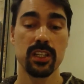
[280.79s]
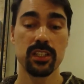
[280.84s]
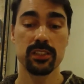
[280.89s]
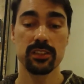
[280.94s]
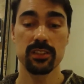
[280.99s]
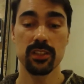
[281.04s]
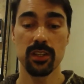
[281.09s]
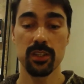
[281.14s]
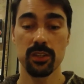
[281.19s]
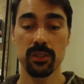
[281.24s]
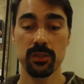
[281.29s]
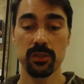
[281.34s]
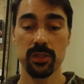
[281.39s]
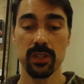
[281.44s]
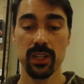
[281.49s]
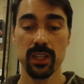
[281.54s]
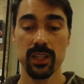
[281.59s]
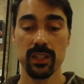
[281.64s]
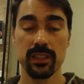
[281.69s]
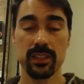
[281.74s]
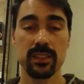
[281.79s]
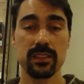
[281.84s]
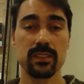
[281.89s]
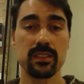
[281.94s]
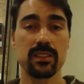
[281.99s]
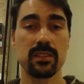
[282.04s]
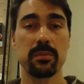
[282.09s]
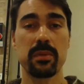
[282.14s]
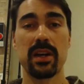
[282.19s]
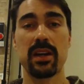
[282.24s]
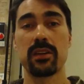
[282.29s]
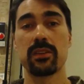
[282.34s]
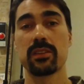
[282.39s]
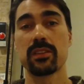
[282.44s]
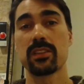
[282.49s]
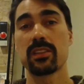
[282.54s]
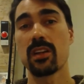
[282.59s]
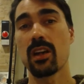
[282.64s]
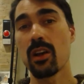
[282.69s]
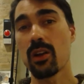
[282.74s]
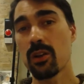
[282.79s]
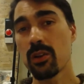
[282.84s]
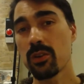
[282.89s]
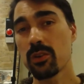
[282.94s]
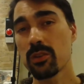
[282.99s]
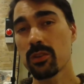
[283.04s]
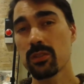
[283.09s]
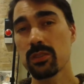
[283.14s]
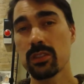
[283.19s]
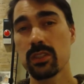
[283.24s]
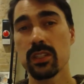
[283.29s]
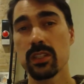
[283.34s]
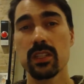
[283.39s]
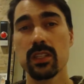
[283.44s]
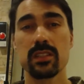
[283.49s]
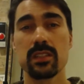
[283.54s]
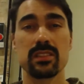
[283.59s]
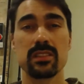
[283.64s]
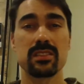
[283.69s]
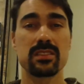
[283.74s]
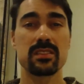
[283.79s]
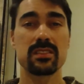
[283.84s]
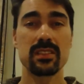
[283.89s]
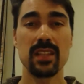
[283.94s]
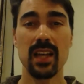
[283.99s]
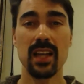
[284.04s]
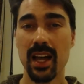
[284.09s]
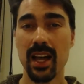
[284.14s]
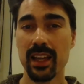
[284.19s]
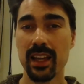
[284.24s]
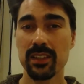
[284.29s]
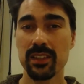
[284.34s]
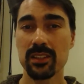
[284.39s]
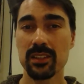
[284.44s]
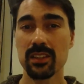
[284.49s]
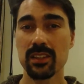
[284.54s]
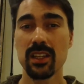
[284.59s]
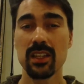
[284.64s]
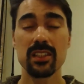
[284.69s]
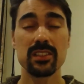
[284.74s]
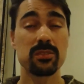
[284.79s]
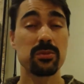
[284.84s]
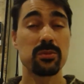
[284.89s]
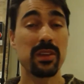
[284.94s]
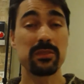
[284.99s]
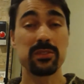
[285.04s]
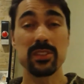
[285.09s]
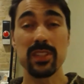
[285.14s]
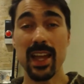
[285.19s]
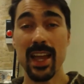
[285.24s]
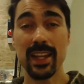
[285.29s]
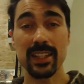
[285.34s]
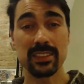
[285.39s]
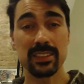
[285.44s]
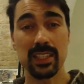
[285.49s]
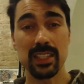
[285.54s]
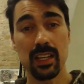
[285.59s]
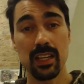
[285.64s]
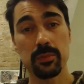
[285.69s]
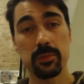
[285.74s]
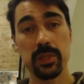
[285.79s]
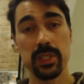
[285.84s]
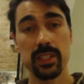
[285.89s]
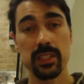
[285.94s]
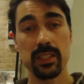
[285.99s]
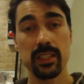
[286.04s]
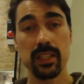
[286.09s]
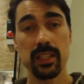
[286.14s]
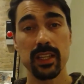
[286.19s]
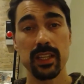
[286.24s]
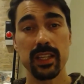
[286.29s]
So this is about code, the style. So we have Zach Tellman.